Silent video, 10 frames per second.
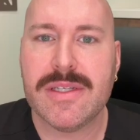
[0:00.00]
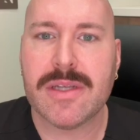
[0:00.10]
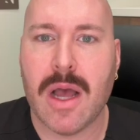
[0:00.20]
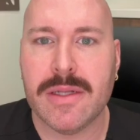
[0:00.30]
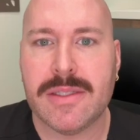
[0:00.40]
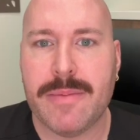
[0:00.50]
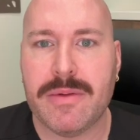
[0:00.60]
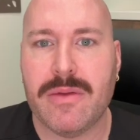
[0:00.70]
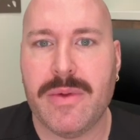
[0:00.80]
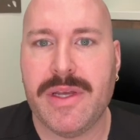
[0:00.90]
this
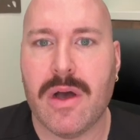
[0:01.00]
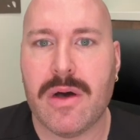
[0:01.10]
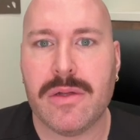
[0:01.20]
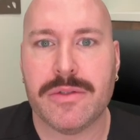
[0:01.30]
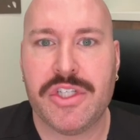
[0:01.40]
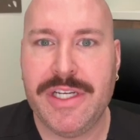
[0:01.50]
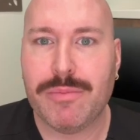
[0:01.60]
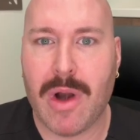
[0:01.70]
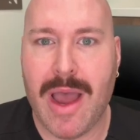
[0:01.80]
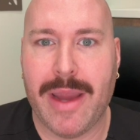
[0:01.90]
concept that we call G
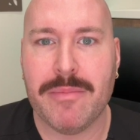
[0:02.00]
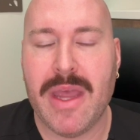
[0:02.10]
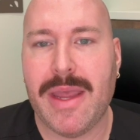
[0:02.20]
prime,